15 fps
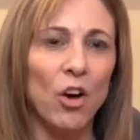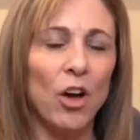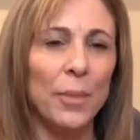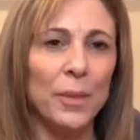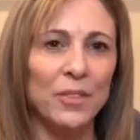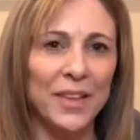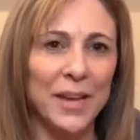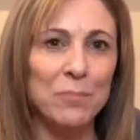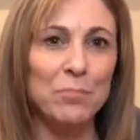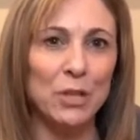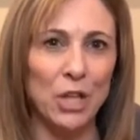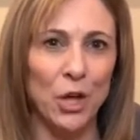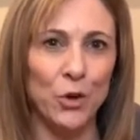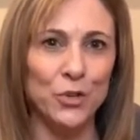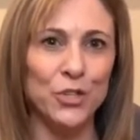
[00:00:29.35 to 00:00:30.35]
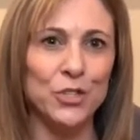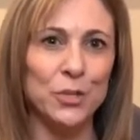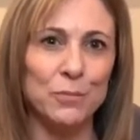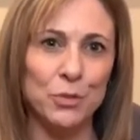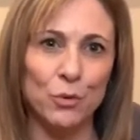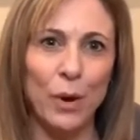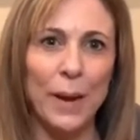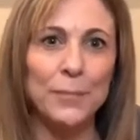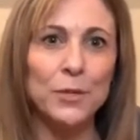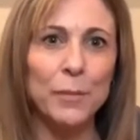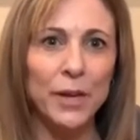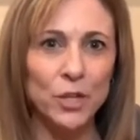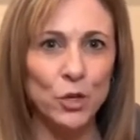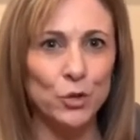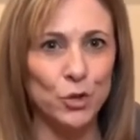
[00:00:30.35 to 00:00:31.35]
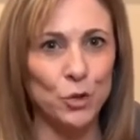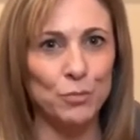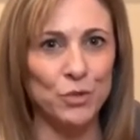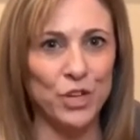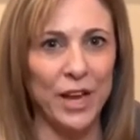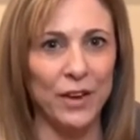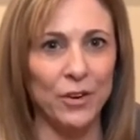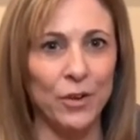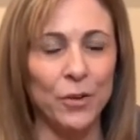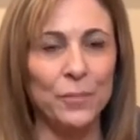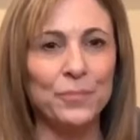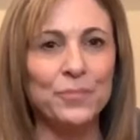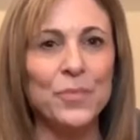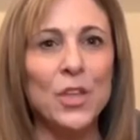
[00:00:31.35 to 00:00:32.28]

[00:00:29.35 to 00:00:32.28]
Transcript: on the link below to subscribe to my YouTube channel